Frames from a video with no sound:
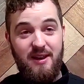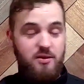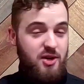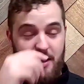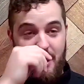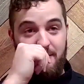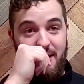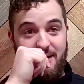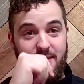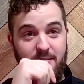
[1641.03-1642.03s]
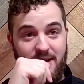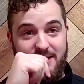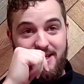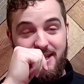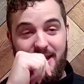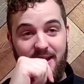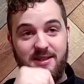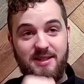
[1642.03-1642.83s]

or sorry, the end of my teens.